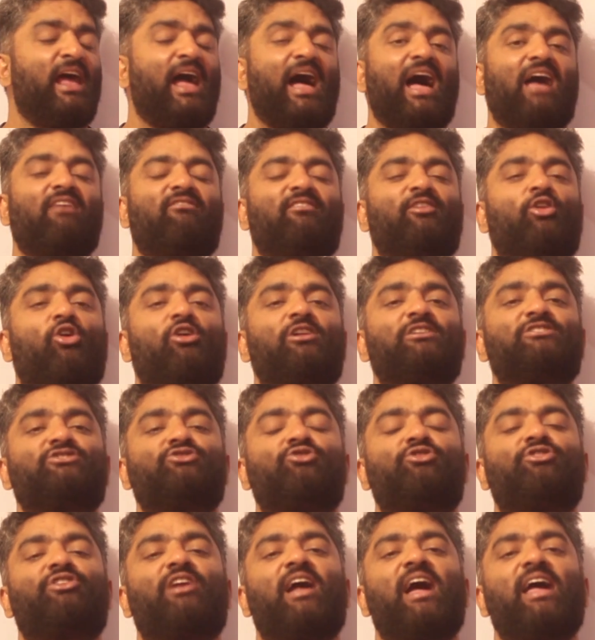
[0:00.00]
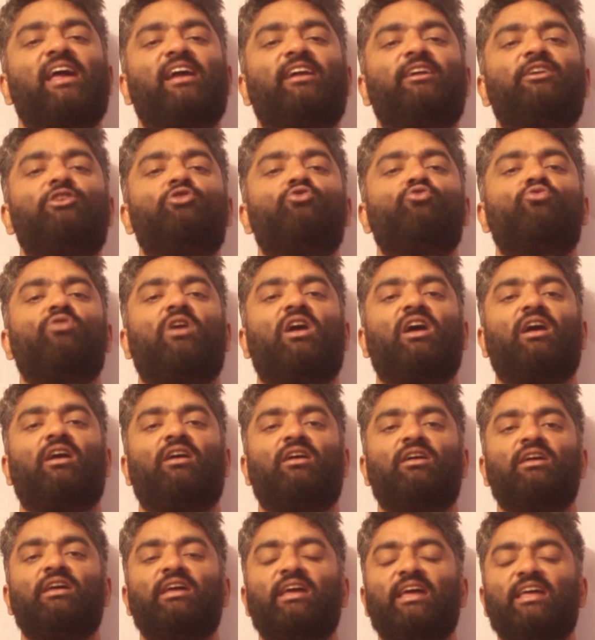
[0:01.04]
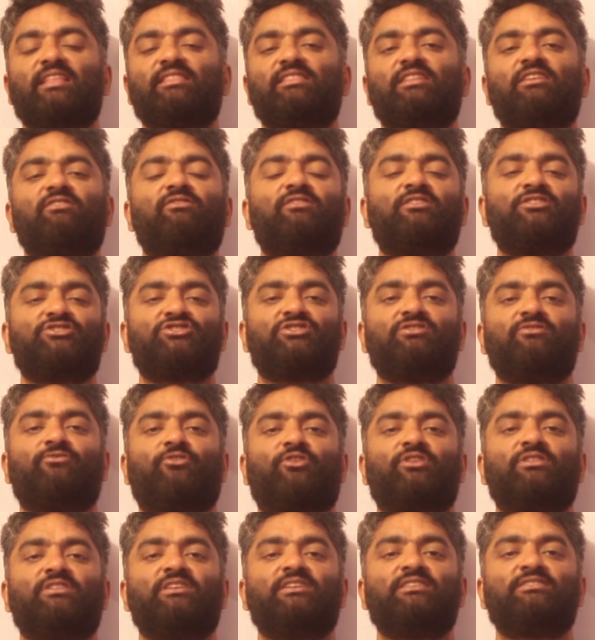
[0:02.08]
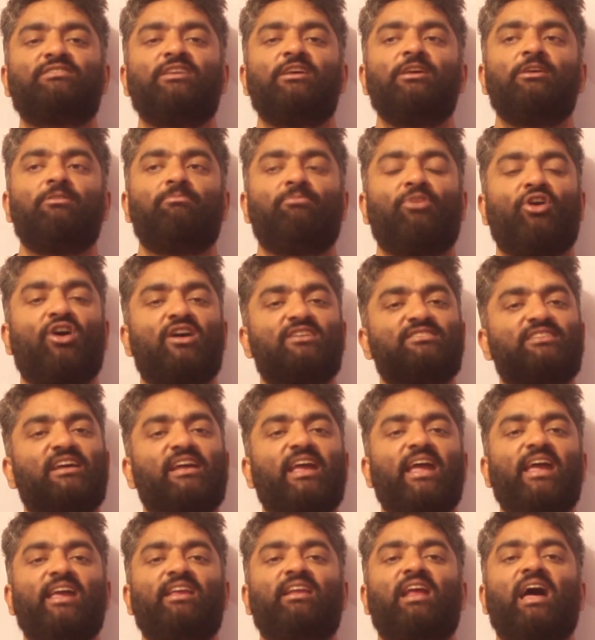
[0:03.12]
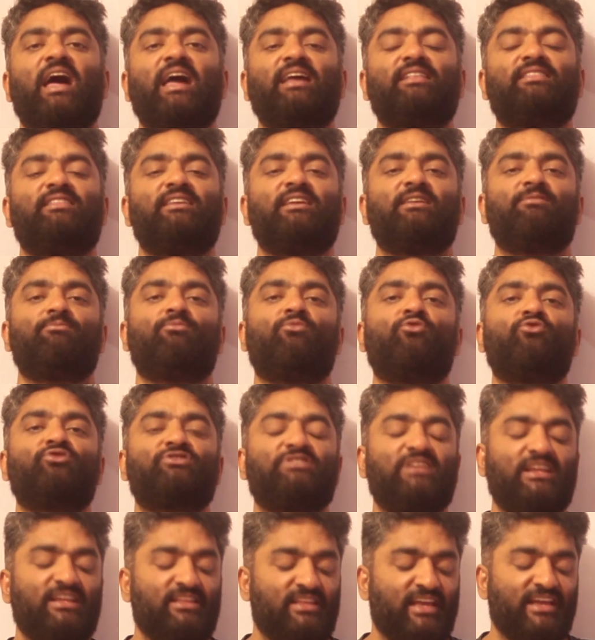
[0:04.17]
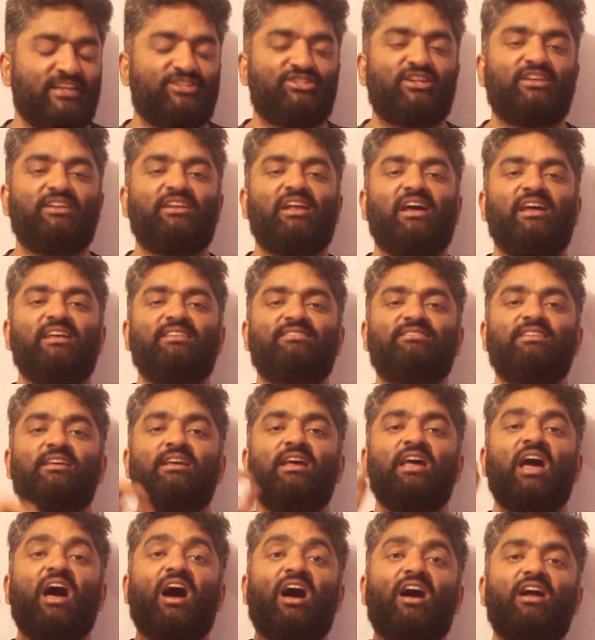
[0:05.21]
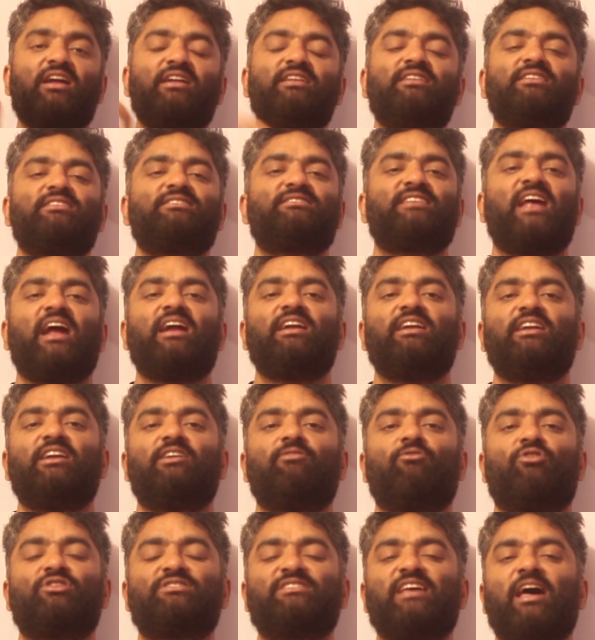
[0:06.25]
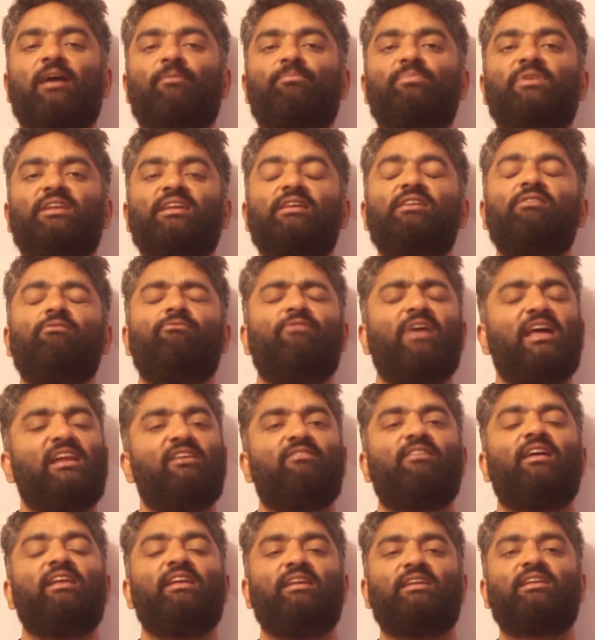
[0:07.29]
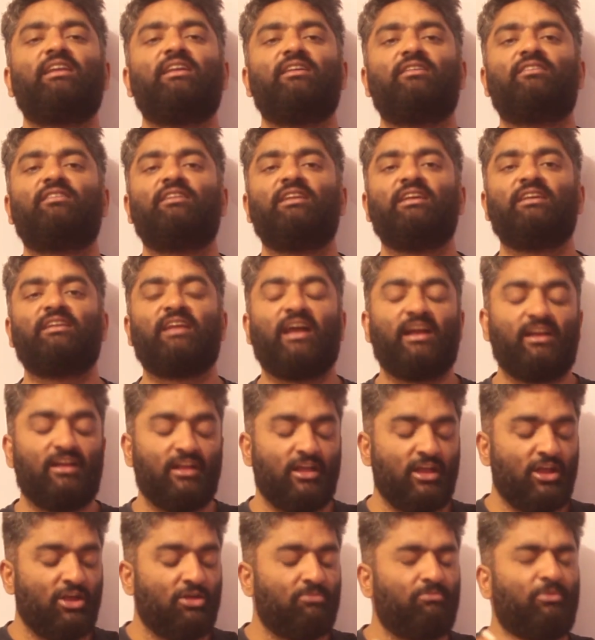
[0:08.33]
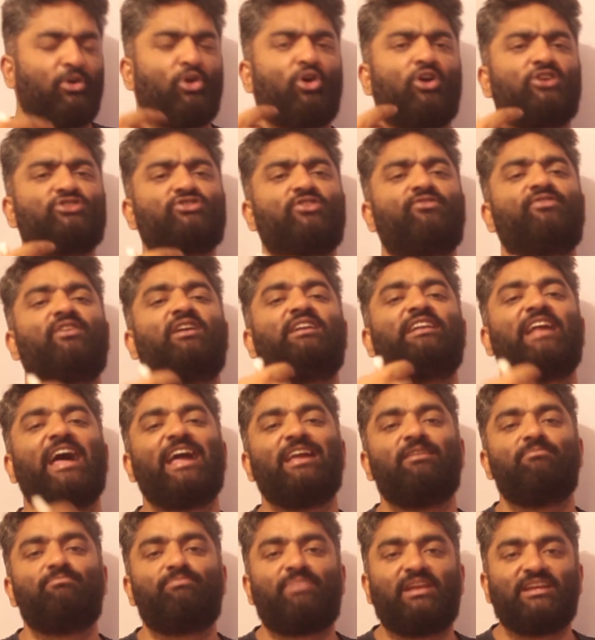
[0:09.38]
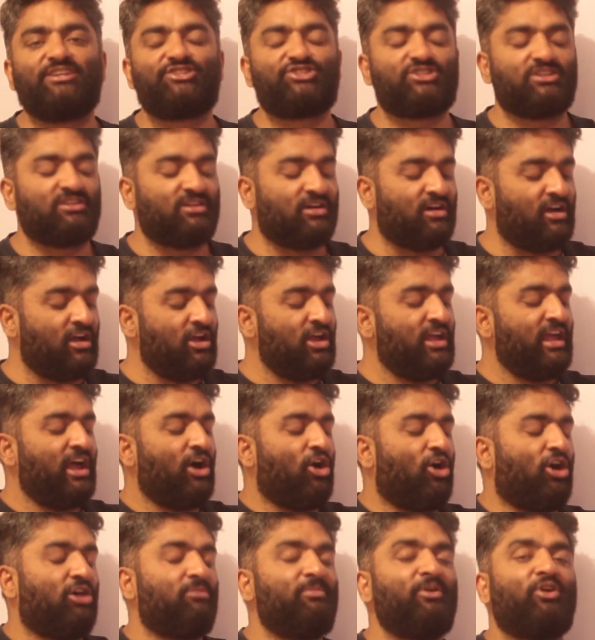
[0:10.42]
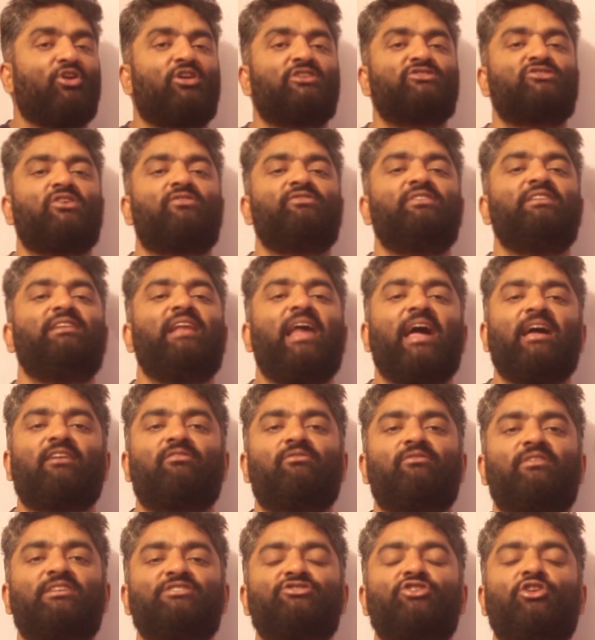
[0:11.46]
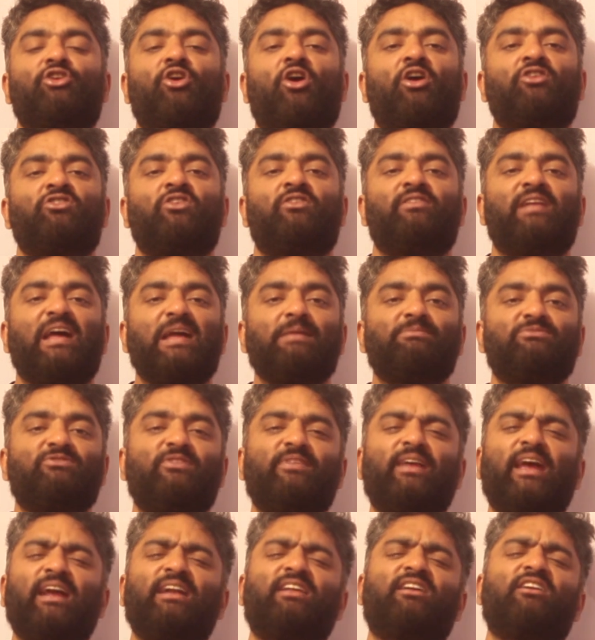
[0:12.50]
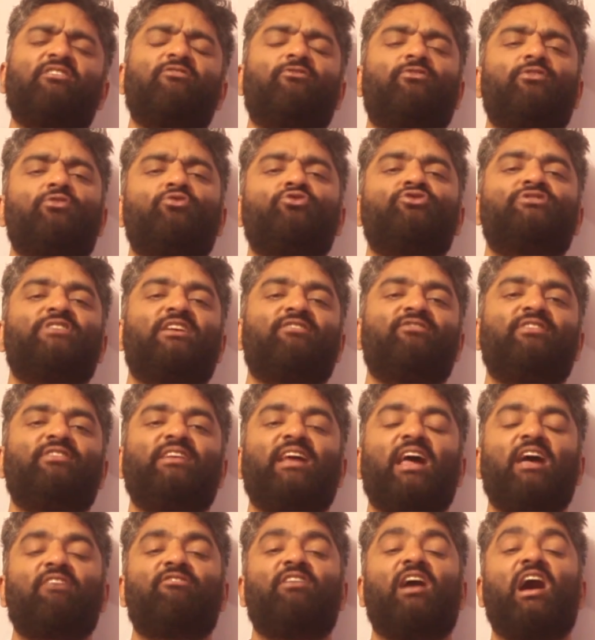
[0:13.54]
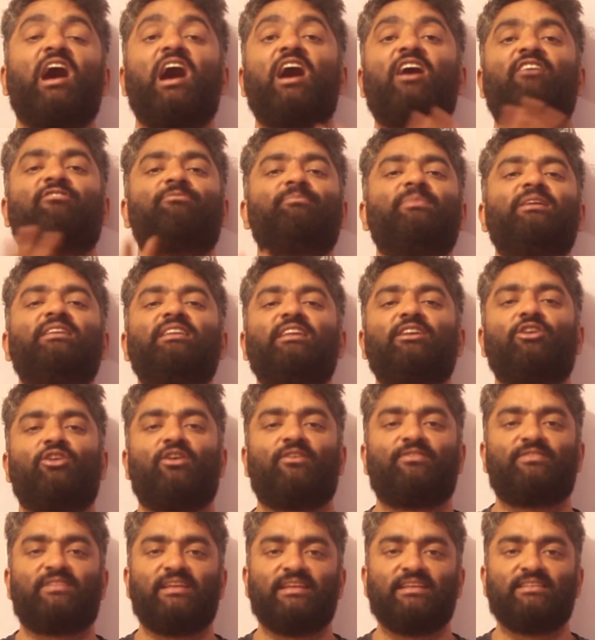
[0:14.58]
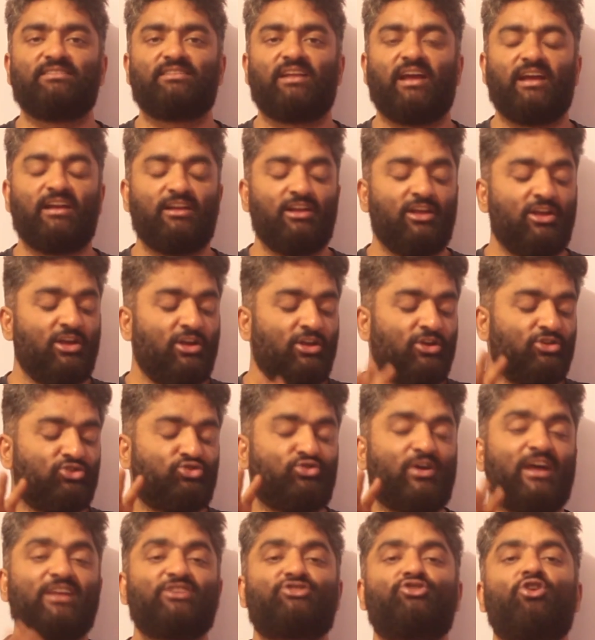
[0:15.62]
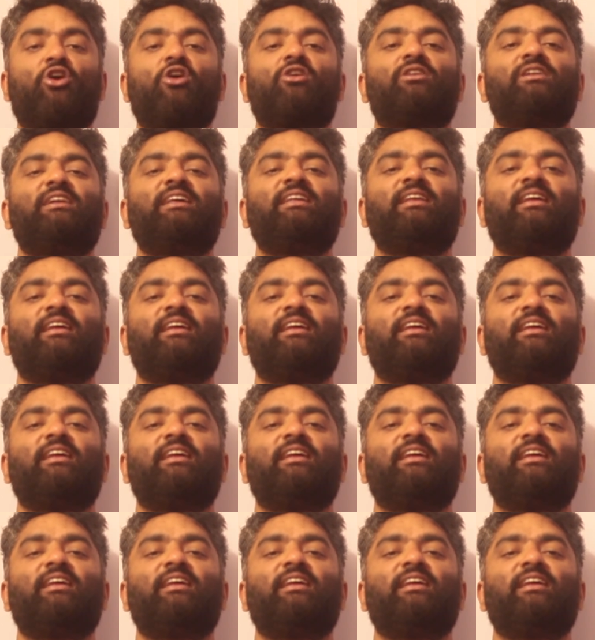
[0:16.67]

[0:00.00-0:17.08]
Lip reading: I will also try and do a Hindi version for this because again I think mostly the agenda is understanding what's happening very clearly, right? Because of the time pressure or because of the language, a lot of times we get confused and we have half meaning of things, right? So I strongly